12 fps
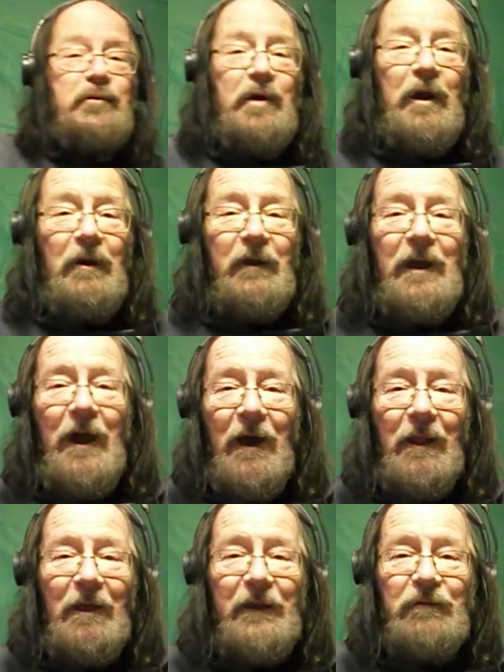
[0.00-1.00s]
Jerry
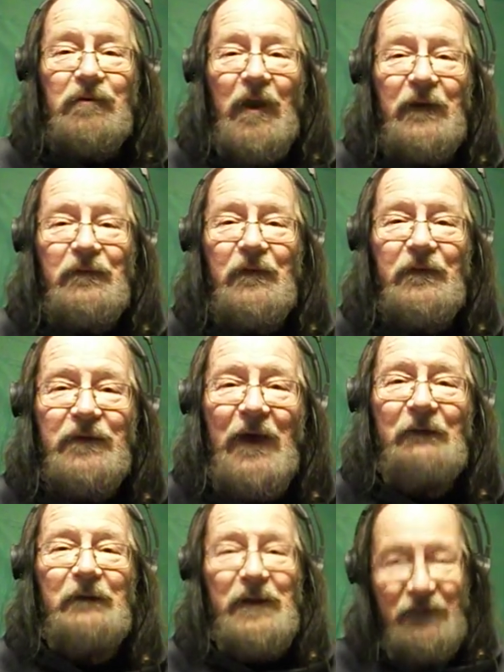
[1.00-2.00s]
Holly, Chasing the
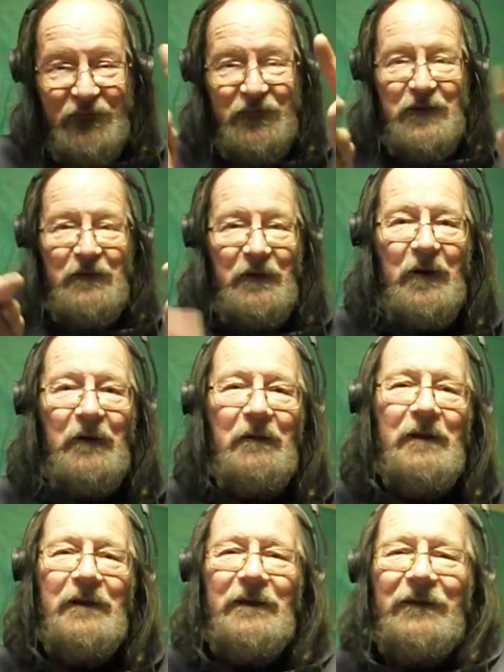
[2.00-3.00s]
70s. See you there.
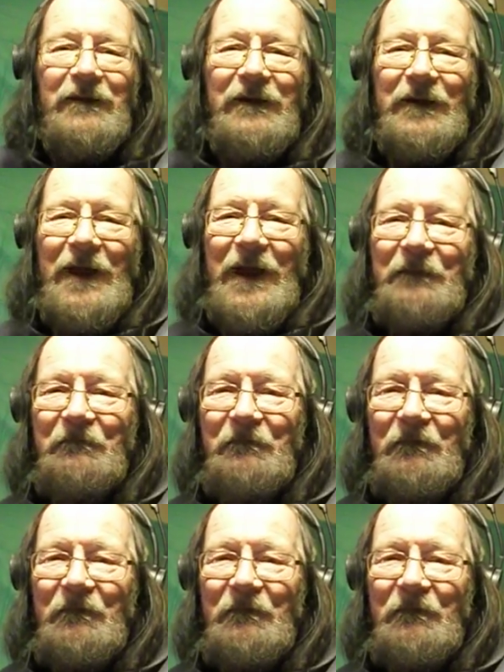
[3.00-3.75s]
Good night.